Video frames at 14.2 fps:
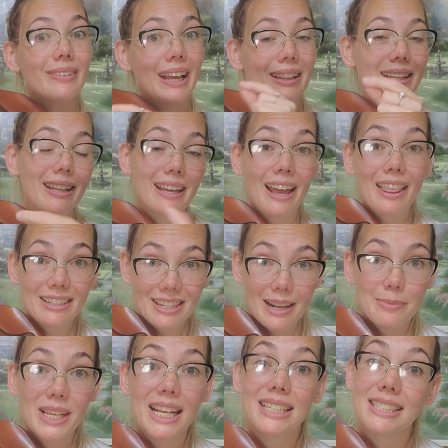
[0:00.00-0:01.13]
and then the other
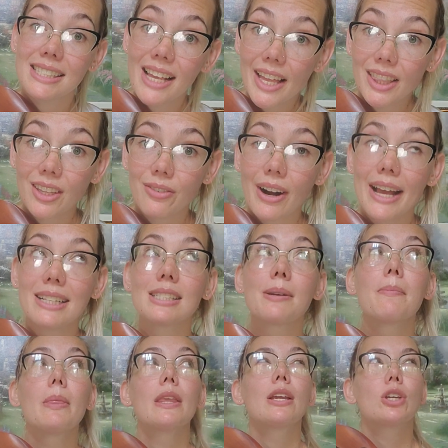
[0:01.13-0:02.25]
times I said the rest.
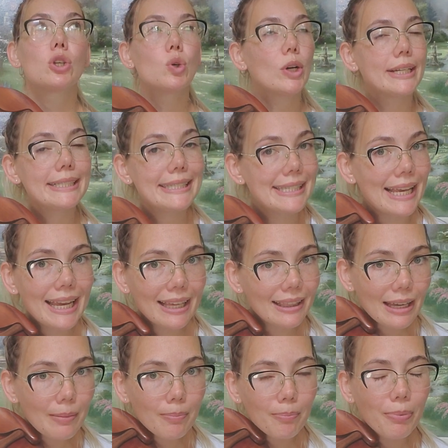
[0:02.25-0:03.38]
You can say
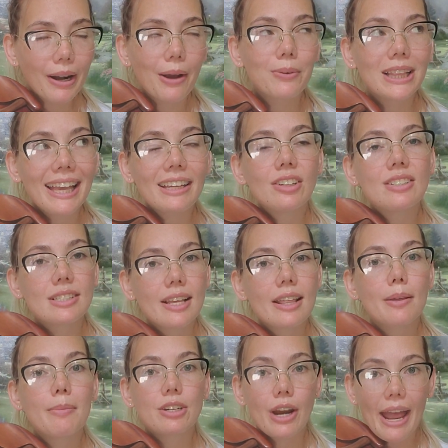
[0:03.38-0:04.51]
them, but I would like you to say
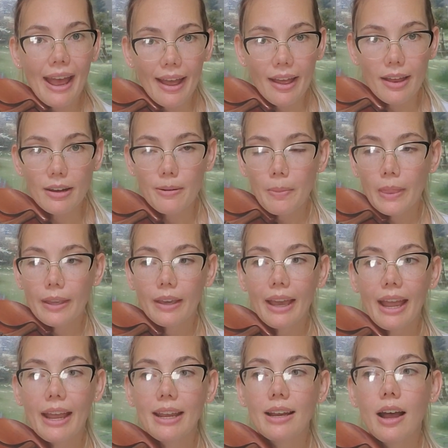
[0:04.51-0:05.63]
them in your head,
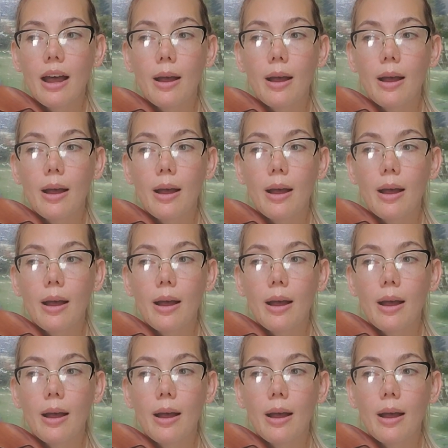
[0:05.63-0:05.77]
okay?